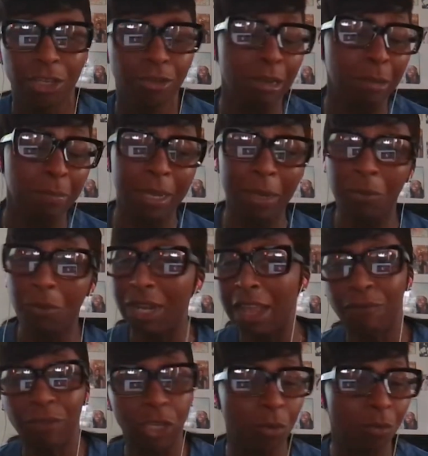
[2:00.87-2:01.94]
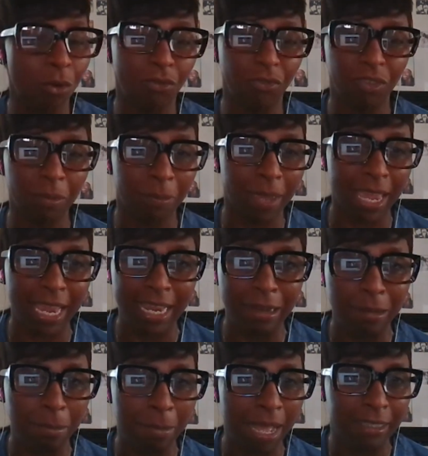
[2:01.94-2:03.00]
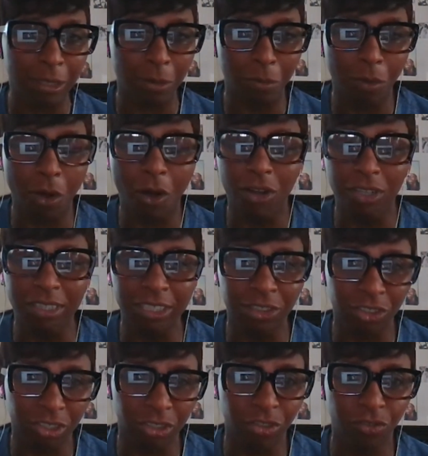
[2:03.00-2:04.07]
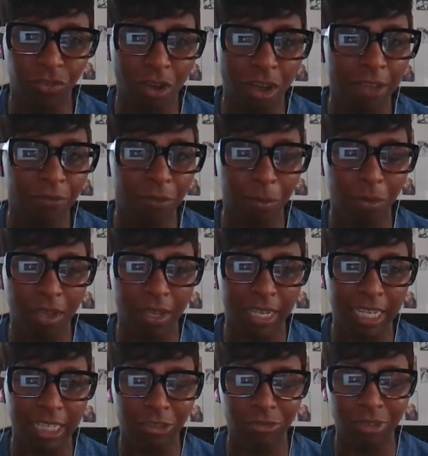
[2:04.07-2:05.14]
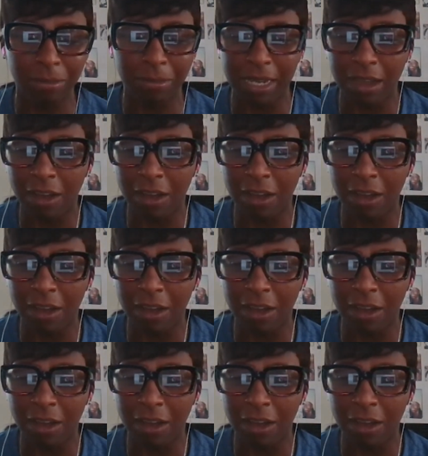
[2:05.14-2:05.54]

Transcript: you can be whatever you want to be, no matter what, and just strive and work extremely